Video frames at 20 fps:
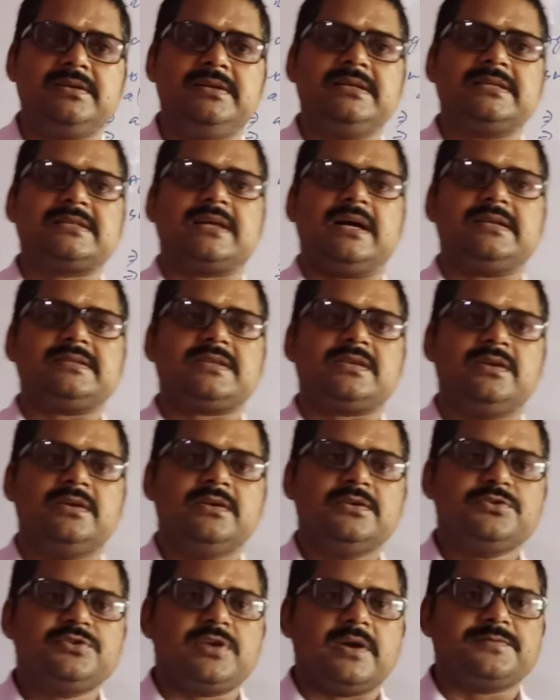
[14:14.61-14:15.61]

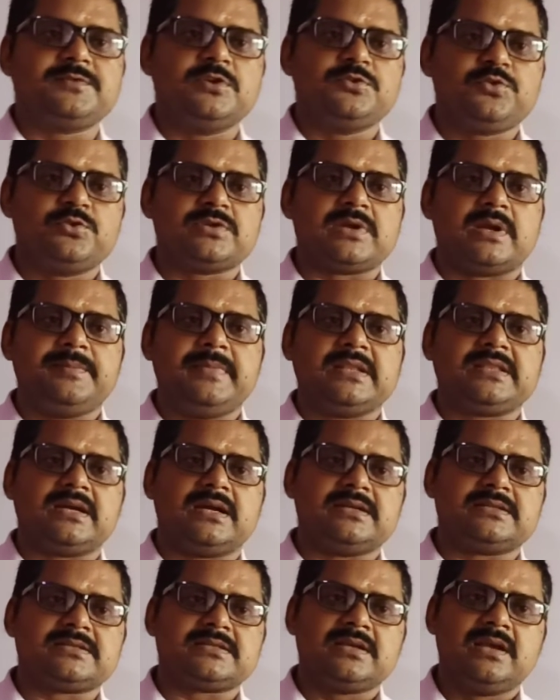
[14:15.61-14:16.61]
discussed substitution
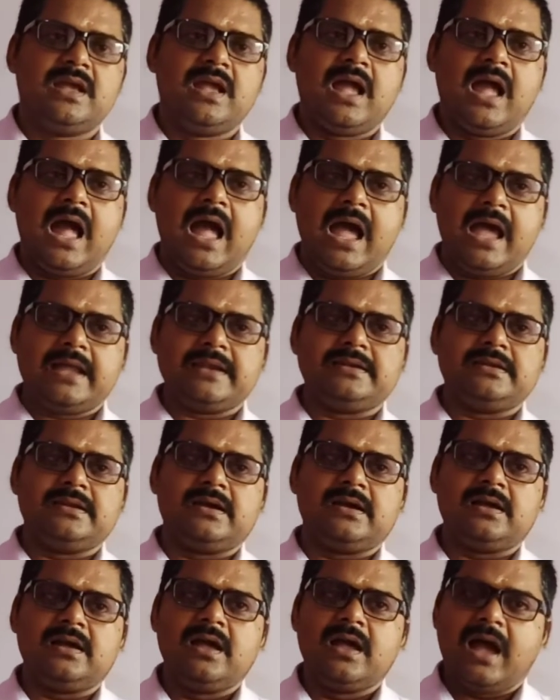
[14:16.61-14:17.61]
methods, and
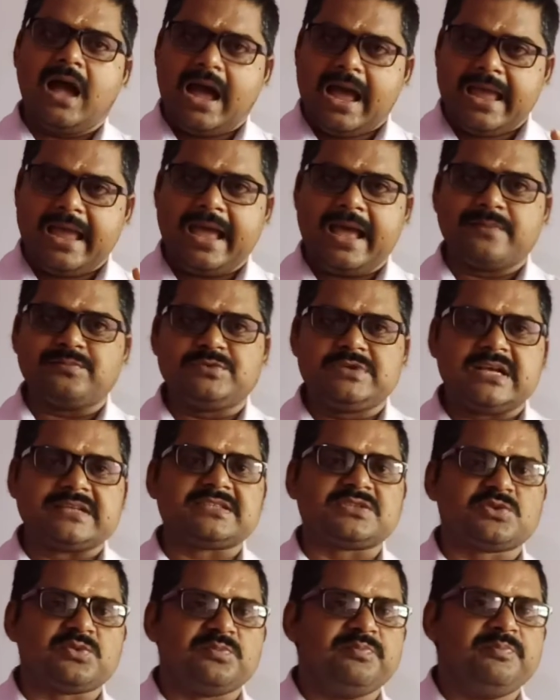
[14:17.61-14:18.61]
I have just